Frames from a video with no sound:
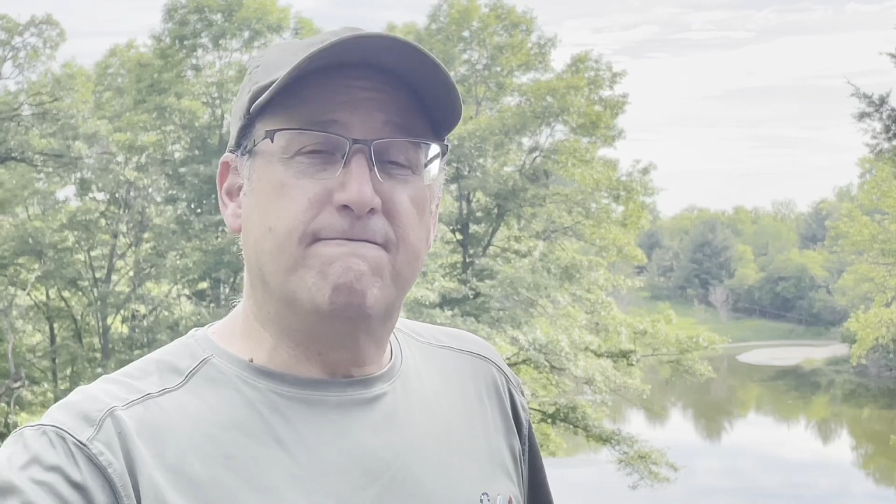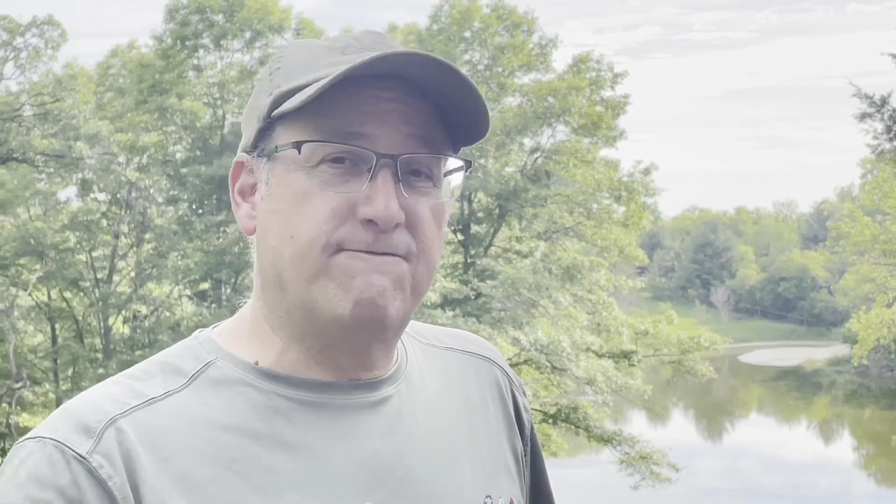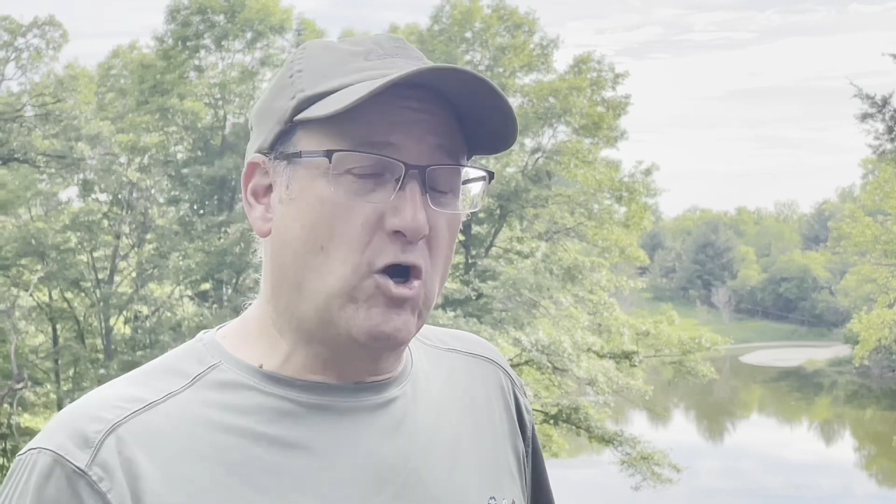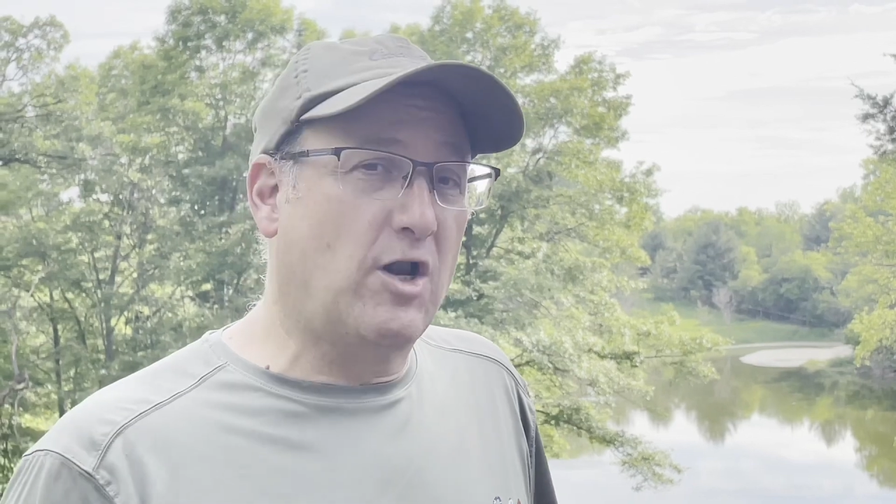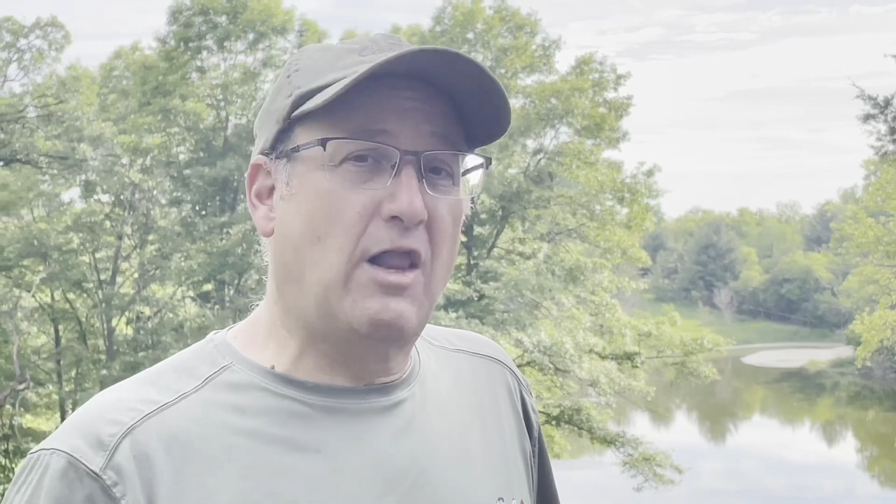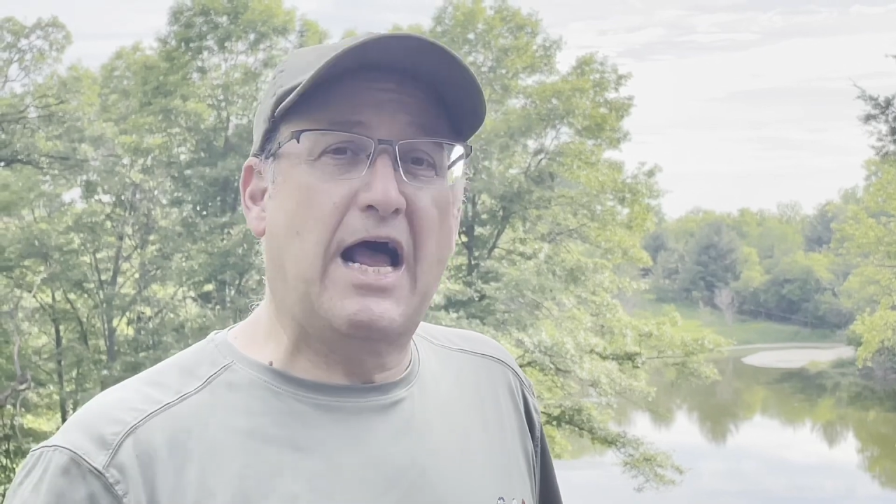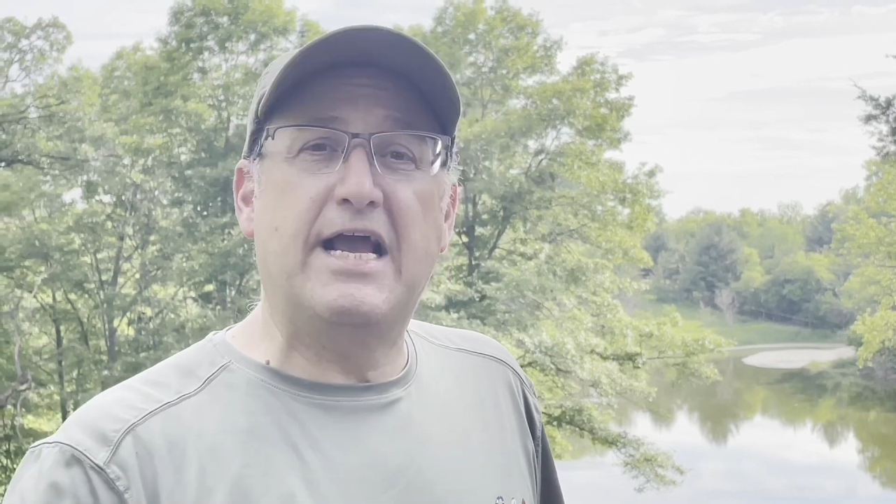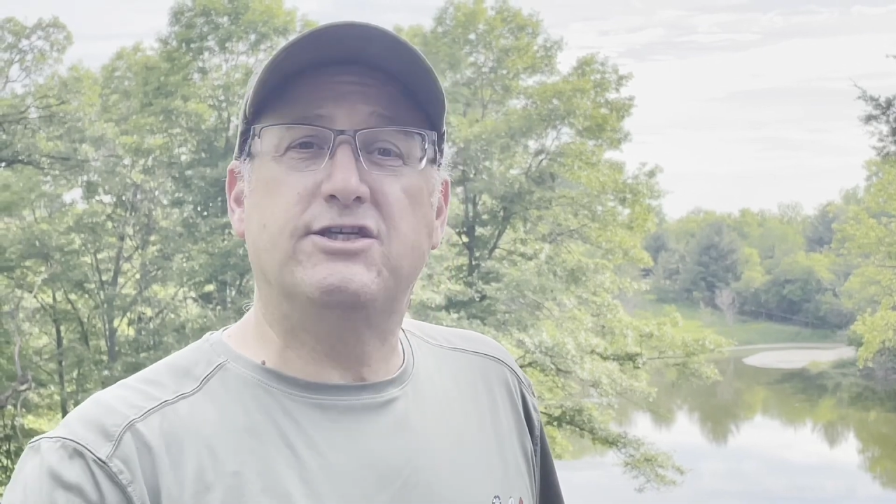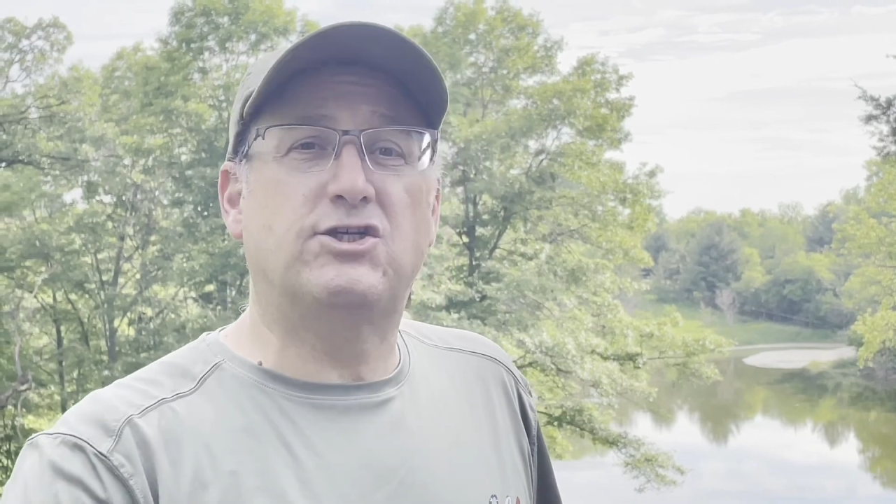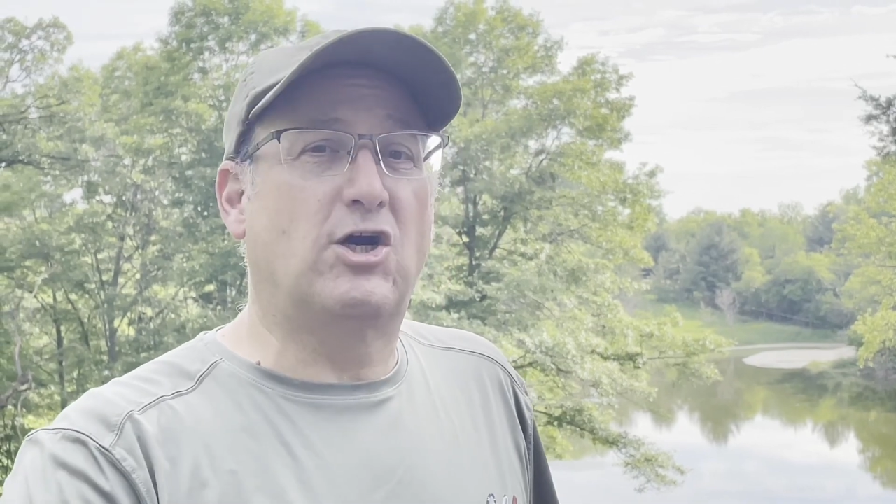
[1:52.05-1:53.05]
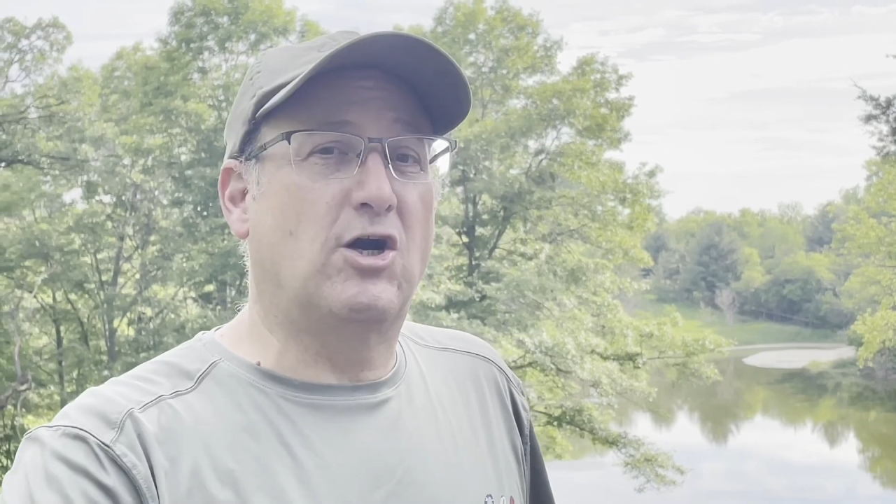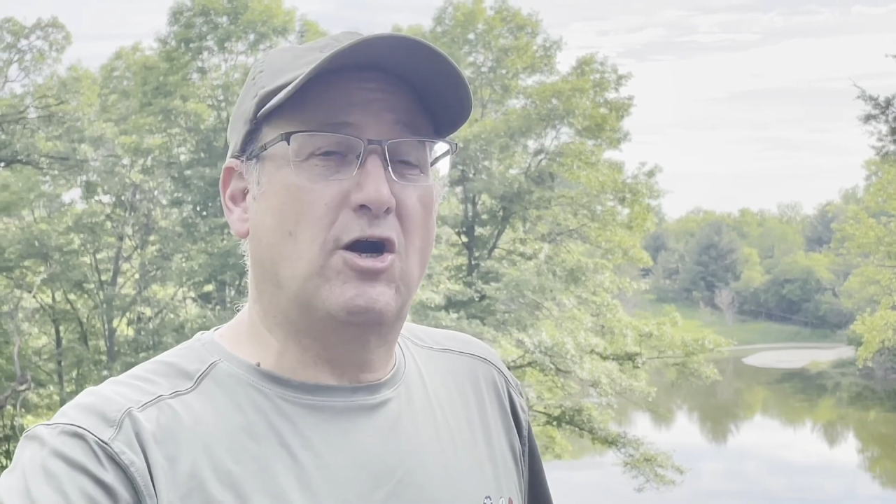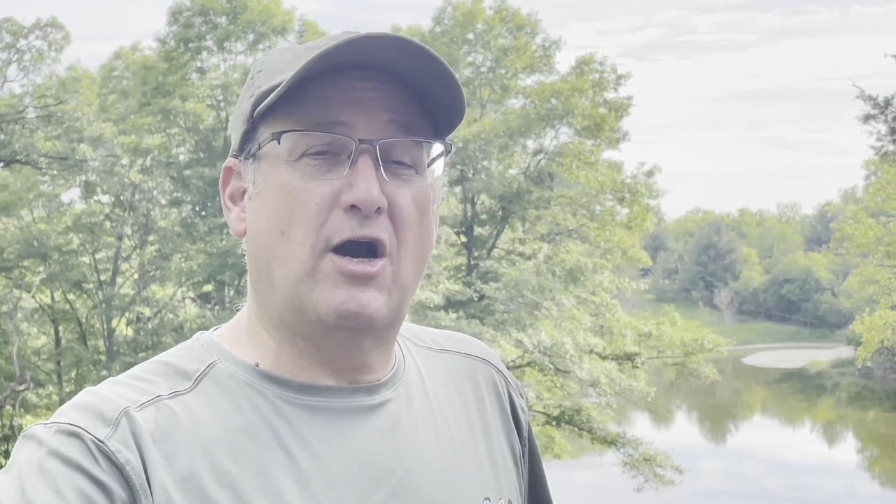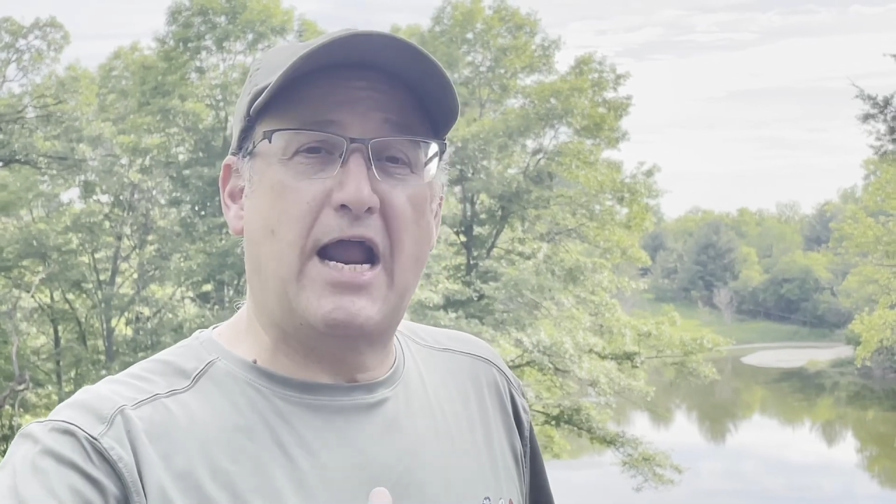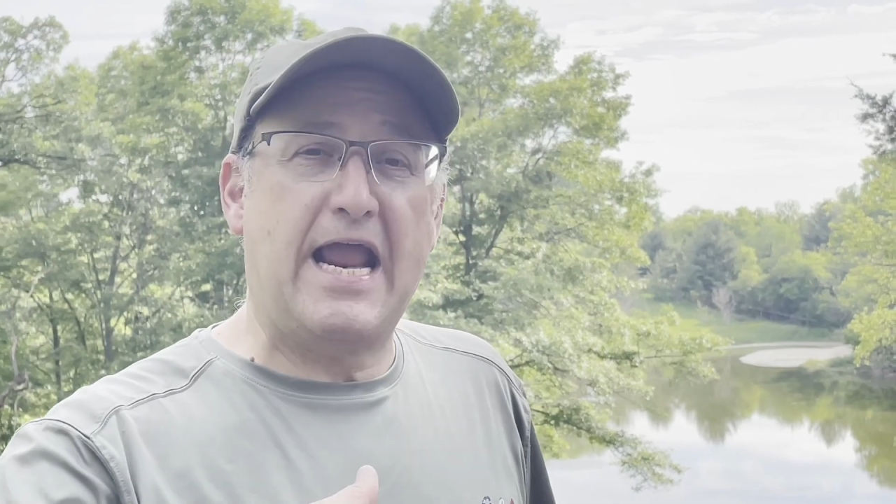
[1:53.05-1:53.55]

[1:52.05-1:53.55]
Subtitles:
fertilizer